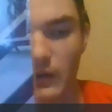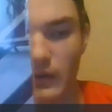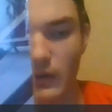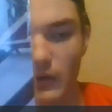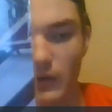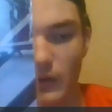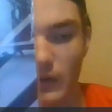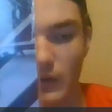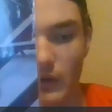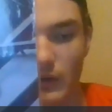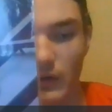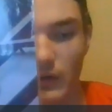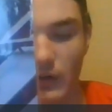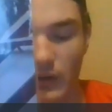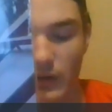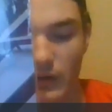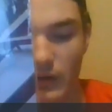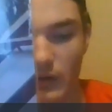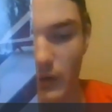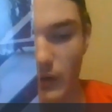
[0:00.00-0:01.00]
here
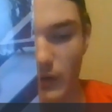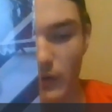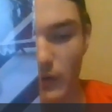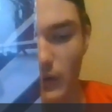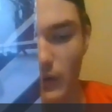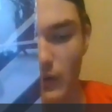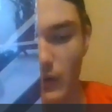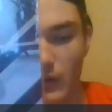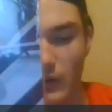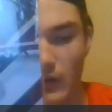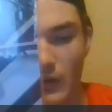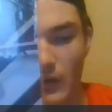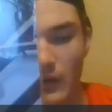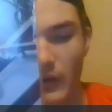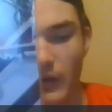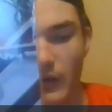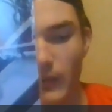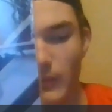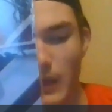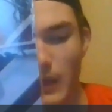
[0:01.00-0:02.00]
are
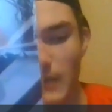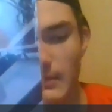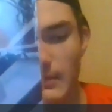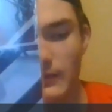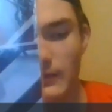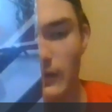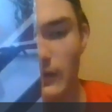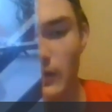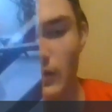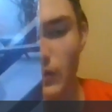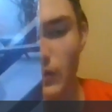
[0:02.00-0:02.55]
Maybe It's